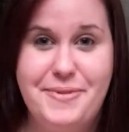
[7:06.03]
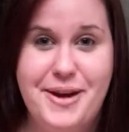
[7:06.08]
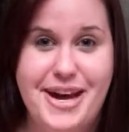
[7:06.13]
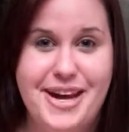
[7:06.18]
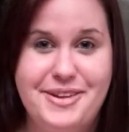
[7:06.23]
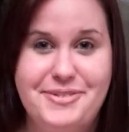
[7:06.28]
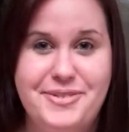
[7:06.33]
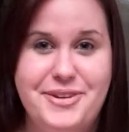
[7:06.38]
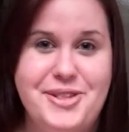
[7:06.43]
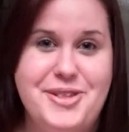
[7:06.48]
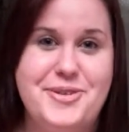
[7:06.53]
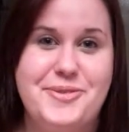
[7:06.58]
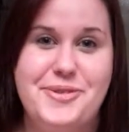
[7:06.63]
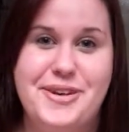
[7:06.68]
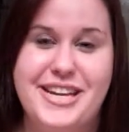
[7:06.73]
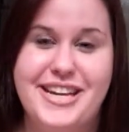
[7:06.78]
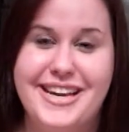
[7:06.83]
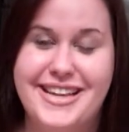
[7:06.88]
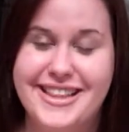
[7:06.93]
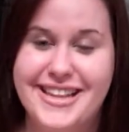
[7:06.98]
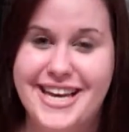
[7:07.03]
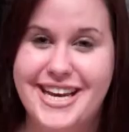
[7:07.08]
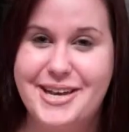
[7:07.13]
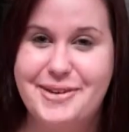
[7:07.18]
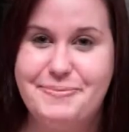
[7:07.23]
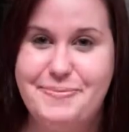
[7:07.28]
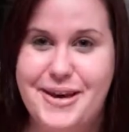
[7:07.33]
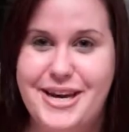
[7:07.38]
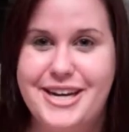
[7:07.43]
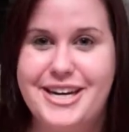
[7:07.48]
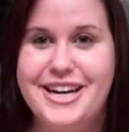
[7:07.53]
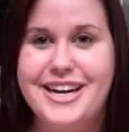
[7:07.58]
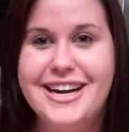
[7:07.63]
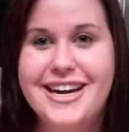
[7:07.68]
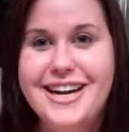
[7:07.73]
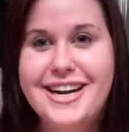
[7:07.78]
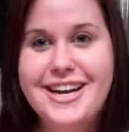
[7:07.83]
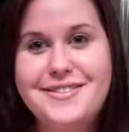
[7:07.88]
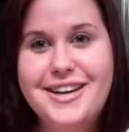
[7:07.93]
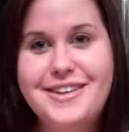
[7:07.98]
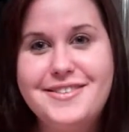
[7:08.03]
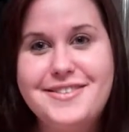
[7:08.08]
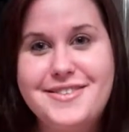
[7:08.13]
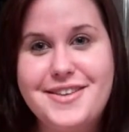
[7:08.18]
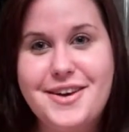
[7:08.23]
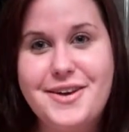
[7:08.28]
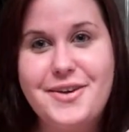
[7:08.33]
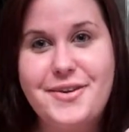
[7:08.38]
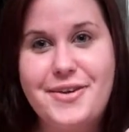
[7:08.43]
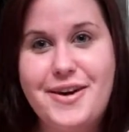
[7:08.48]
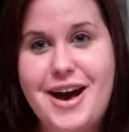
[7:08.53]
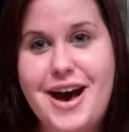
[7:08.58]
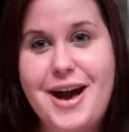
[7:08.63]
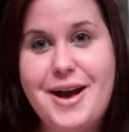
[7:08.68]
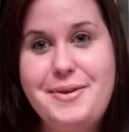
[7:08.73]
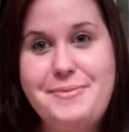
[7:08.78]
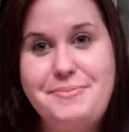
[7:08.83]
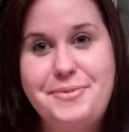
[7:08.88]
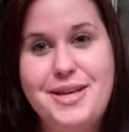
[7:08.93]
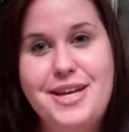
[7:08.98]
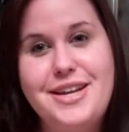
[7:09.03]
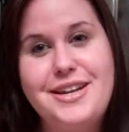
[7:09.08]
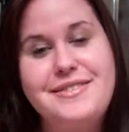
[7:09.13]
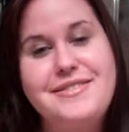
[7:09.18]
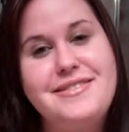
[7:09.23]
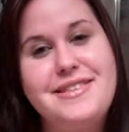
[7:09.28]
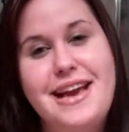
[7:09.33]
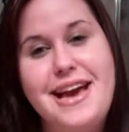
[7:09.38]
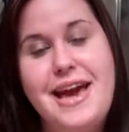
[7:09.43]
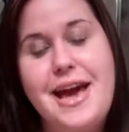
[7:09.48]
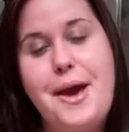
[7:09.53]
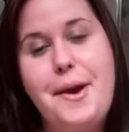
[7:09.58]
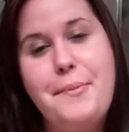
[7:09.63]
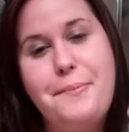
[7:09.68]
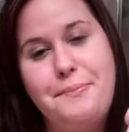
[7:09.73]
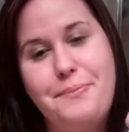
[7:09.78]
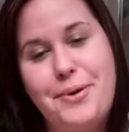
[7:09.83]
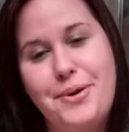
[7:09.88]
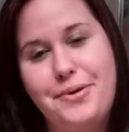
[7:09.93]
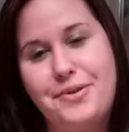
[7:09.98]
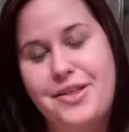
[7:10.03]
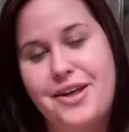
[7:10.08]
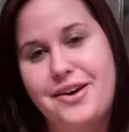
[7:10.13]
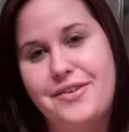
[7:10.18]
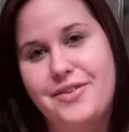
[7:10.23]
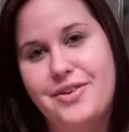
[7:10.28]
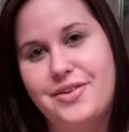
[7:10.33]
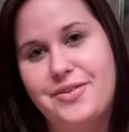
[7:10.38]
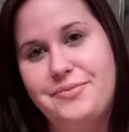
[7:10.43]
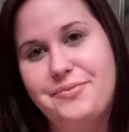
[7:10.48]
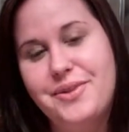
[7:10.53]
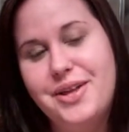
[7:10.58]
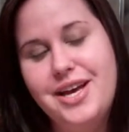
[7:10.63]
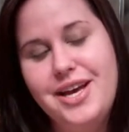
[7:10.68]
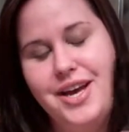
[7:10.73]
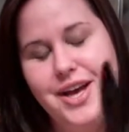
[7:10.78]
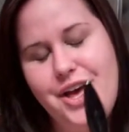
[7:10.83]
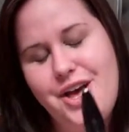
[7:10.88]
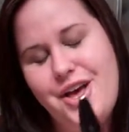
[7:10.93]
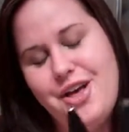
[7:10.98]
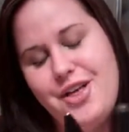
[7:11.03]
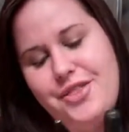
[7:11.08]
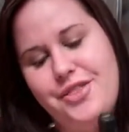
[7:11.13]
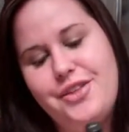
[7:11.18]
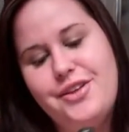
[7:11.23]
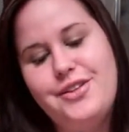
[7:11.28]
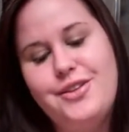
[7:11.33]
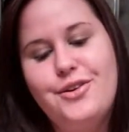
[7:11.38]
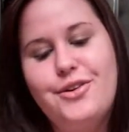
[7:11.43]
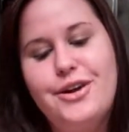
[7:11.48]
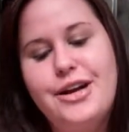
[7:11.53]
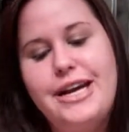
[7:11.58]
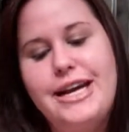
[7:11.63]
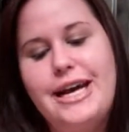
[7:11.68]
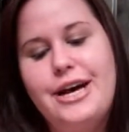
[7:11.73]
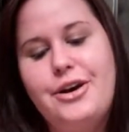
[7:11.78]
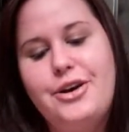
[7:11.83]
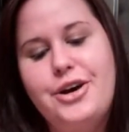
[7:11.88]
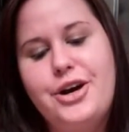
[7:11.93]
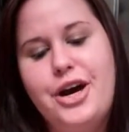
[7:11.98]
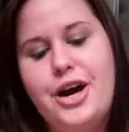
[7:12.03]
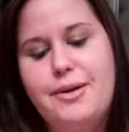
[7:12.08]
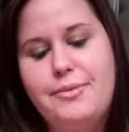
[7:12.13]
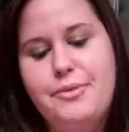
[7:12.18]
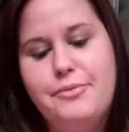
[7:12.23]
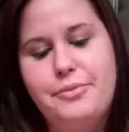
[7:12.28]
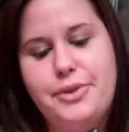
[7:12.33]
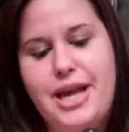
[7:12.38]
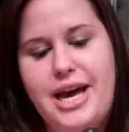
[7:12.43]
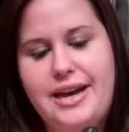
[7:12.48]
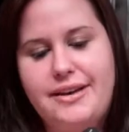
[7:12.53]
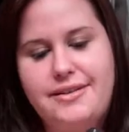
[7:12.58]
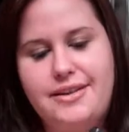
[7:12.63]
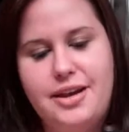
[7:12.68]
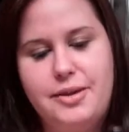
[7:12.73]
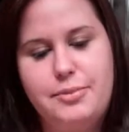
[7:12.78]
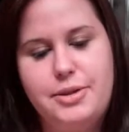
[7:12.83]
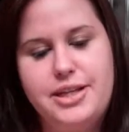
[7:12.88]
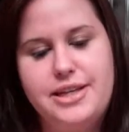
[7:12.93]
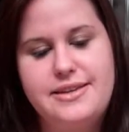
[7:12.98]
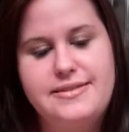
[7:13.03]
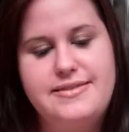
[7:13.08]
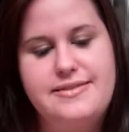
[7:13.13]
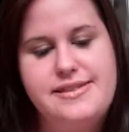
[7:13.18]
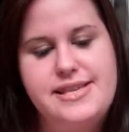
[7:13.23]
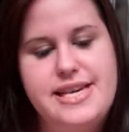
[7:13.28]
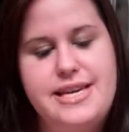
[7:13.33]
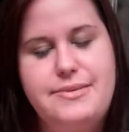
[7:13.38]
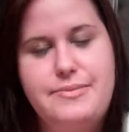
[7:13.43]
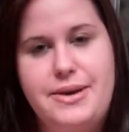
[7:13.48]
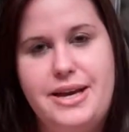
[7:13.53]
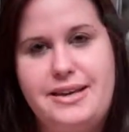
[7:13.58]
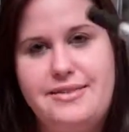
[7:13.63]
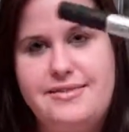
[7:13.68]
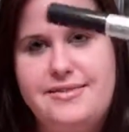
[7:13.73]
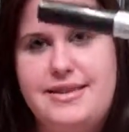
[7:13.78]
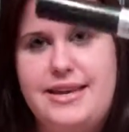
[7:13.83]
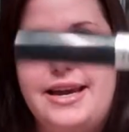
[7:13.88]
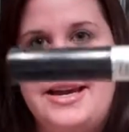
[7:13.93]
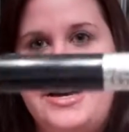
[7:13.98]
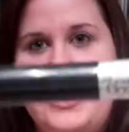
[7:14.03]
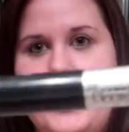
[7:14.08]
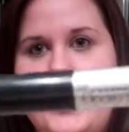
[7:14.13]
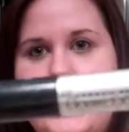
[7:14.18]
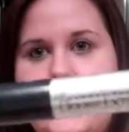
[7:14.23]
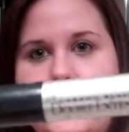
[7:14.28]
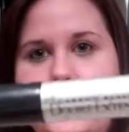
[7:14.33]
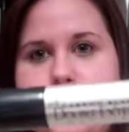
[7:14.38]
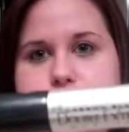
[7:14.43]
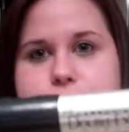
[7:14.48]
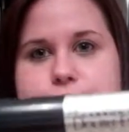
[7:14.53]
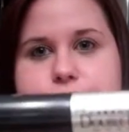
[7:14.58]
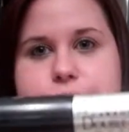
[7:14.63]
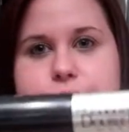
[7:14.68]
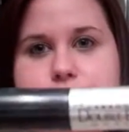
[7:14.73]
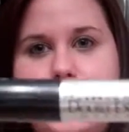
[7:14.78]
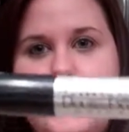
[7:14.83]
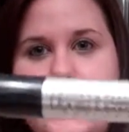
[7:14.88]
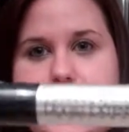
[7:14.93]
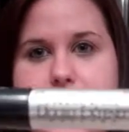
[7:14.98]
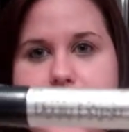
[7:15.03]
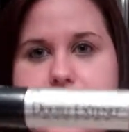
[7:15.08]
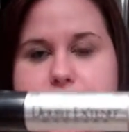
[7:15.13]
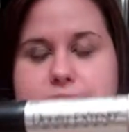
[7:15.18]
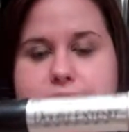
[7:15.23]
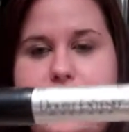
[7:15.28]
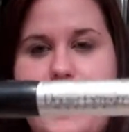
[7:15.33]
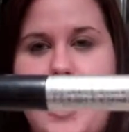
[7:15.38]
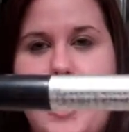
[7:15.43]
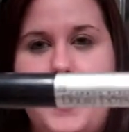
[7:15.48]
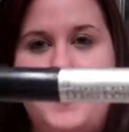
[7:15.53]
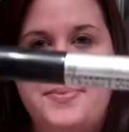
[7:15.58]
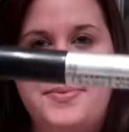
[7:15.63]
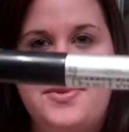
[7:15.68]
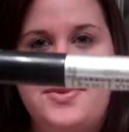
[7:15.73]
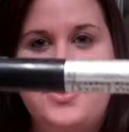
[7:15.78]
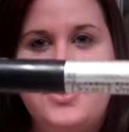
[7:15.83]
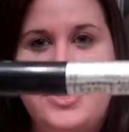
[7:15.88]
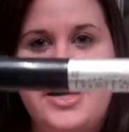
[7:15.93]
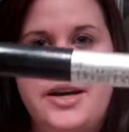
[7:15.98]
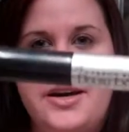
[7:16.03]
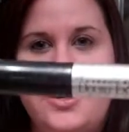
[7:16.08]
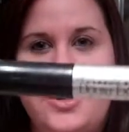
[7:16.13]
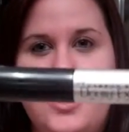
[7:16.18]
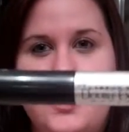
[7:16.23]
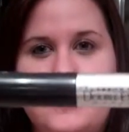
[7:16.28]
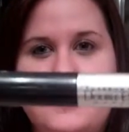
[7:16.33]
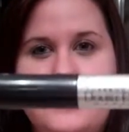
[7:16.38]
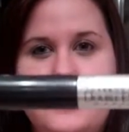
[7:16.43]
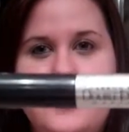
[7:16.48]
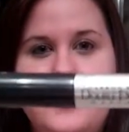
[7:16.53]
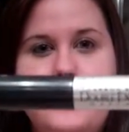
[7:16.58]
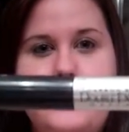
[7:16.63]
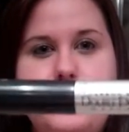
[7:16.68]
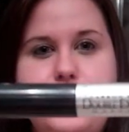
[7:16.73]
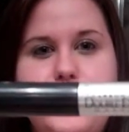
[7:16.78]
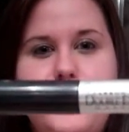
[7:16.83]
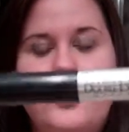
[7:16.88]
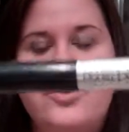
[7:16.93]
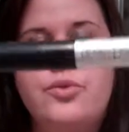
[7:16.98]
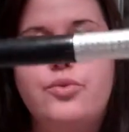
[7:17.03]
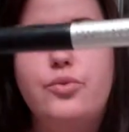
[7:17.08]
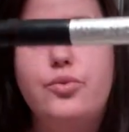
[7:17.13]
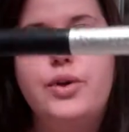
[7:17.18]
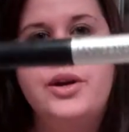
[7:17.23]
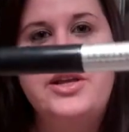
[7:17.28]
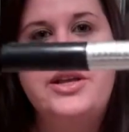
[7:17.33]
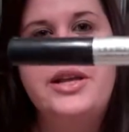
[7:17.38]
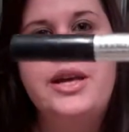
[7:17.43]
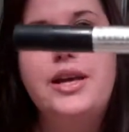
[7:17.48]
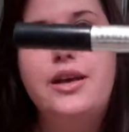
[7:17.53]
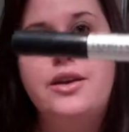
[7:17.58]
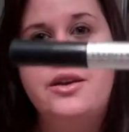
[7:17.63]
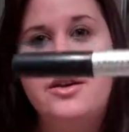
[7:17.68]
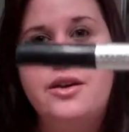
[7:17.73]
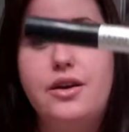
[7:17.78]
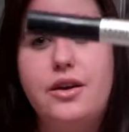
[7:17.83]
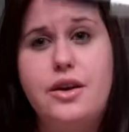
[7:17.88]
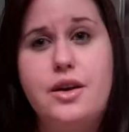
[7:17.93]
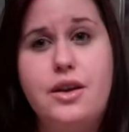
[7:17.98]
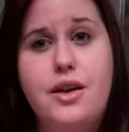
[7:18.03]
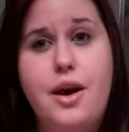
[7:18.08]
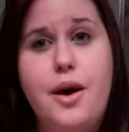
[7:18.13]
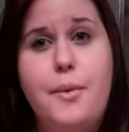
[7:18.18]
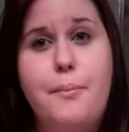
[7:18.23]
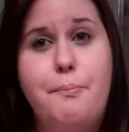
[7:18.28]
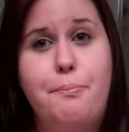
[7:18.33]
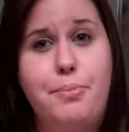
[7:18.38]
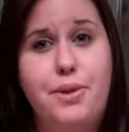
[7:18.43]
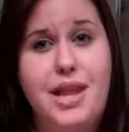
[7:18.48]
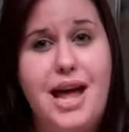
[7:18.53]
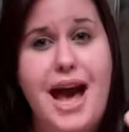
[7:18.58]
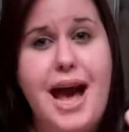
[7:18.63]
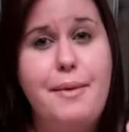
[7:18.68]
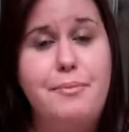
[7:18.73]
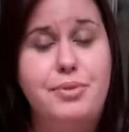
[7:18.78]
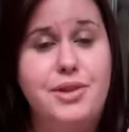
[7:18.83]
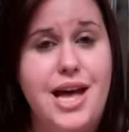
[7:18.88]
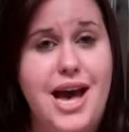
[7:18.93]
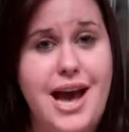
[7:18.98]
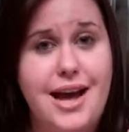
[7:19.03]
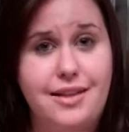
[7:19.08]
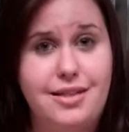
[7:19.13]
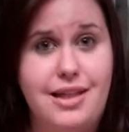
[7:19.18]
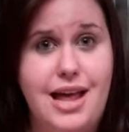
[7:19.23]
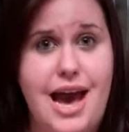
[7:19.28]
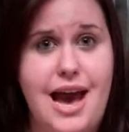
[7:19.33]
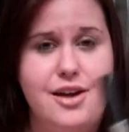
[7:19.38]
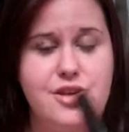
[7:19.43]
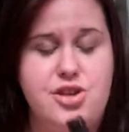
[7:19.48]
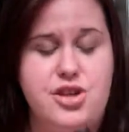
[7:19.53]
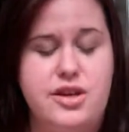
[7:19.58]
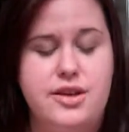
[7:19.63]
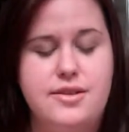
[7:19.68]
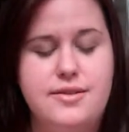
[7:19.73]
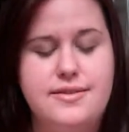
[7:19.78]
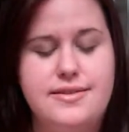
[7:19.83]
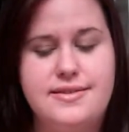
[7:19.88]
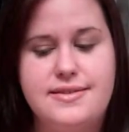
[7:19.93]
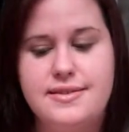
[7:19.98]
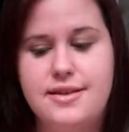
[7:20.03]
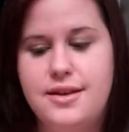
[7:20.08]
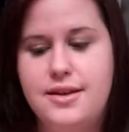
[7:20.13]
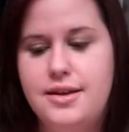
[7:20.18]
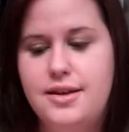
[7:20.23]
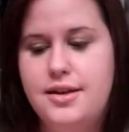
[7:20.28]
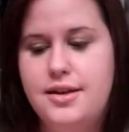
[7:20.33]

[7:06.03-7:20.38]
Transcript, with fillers: mind which one I like better, so I'm gonna say both of them. The L'Oreal Carbon Black Double Extend Mascara is absolutely awesome. Really good black, black lashes.